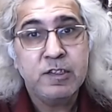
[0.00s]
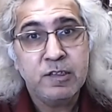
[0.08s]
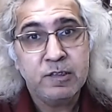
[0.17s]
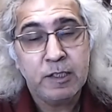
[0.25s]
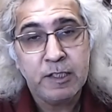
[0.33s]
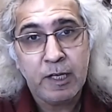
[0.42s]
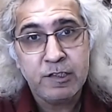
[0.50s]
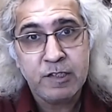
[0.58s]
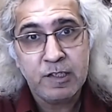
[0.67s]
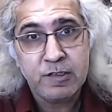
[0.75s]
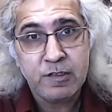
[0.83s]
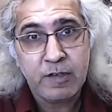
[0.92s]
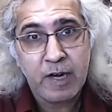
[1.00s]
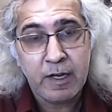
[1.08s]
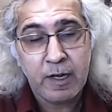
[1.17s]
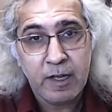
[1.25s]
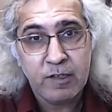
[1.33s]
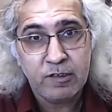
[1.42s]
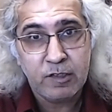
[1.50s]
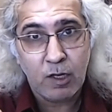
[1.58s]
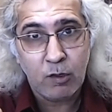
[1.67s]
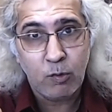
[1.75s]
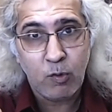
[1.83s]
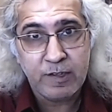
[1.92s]
that I just read, is the
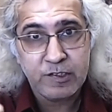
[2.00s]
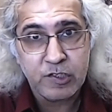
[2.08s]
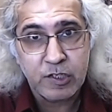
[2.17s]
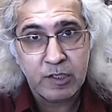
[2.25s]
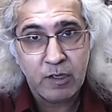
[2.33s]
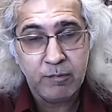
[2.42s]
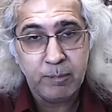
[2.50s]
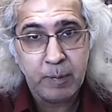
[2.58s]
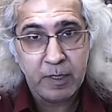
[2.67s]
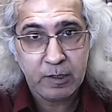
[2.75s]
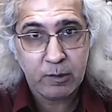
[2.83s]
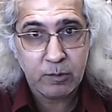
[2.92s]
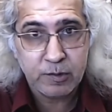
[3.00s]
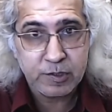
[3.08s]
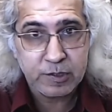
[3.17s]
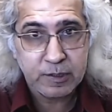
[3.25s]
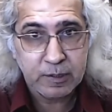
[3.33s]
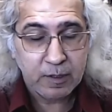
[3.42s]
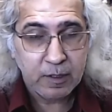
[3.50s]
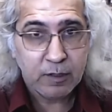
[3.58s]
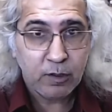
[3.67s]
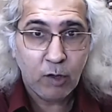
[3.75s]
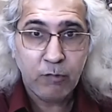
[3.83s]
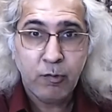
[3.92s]
question of pedagogy.
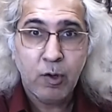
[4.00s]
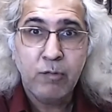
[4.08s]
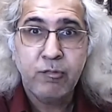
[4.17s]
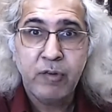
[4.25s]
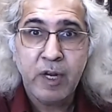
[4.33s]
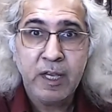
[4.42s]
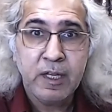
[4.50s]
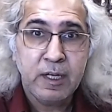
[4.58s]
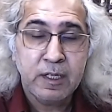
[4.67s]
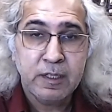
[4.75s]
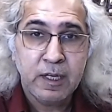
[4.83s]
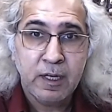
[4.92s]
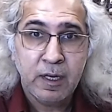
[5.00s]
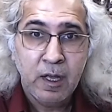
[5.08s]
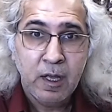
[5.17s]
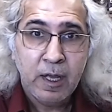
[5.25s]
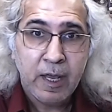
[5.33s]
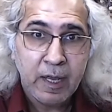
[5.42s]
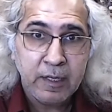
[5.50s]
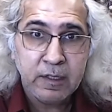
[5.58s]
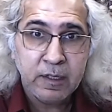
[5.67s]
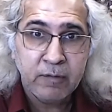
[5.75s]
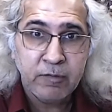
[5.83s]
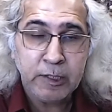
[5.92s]
Now, for Freire, then, any
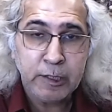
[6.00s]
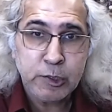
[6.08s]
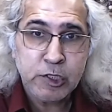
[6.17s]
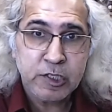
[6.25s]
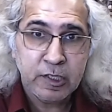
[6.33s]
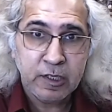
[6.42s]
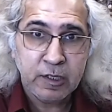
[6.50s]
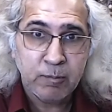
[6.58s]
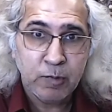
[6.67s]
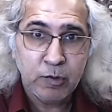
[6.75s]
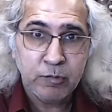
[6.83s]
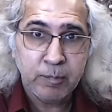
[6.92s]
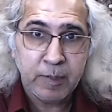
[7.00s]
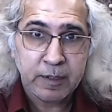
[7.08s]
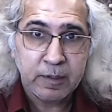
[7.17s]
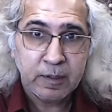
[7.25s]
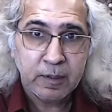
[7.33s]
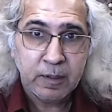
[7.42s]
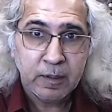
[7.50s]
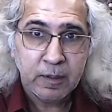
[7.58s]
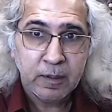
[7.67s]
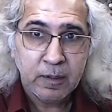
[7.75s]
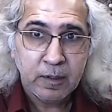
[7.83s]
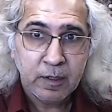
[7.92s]
revolutionary movement
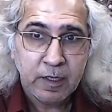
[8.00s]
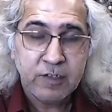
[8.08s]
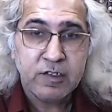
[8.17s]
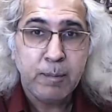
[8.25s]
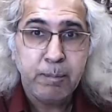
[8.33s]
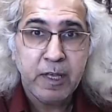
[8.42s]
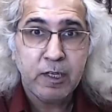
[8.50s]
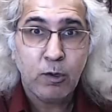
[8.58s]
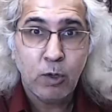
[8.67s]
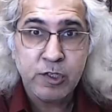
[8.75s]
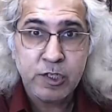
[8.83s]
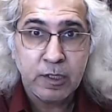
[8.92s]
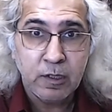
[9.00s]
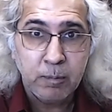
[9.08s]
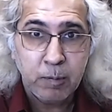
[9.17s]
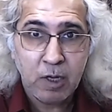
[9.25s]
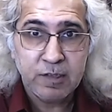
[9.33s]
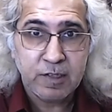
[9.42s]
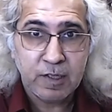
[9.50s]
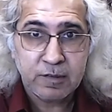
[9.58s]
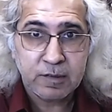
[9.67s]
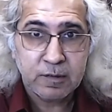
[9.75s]
is a pedagogical process.